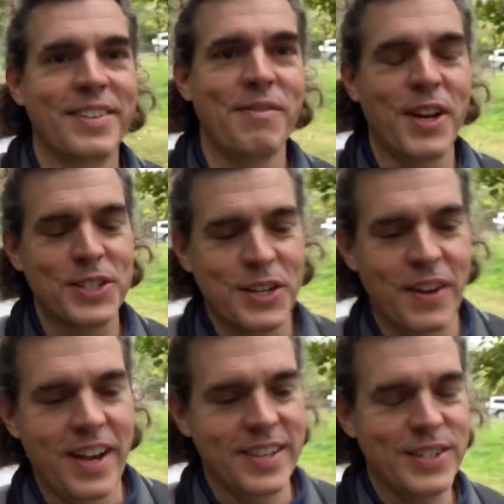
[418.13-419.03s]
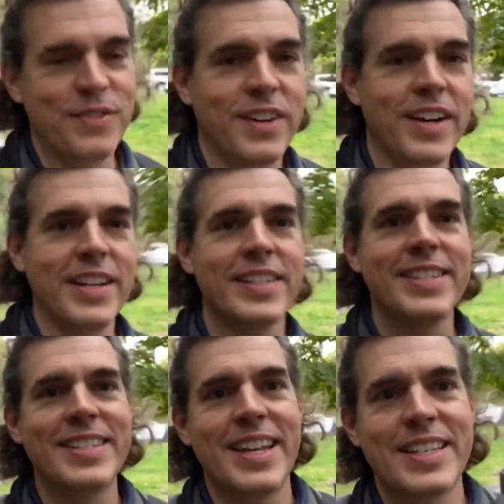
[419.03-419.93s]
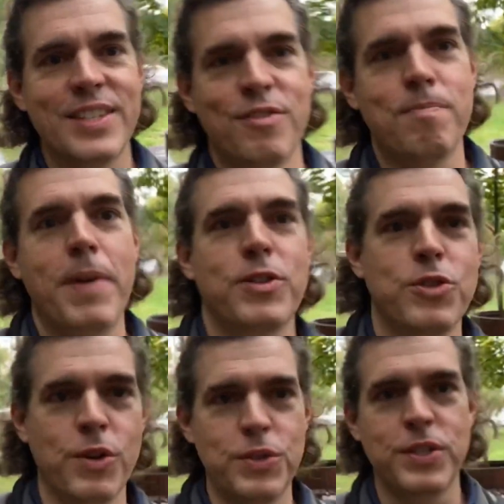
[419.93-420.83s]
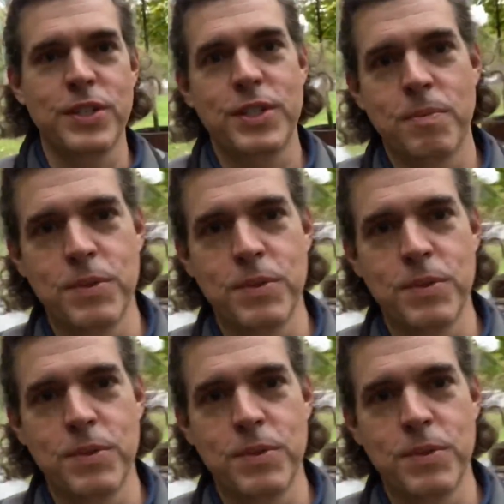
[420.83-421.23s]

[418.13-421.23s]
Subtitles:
Moscow has a very extensive metro system,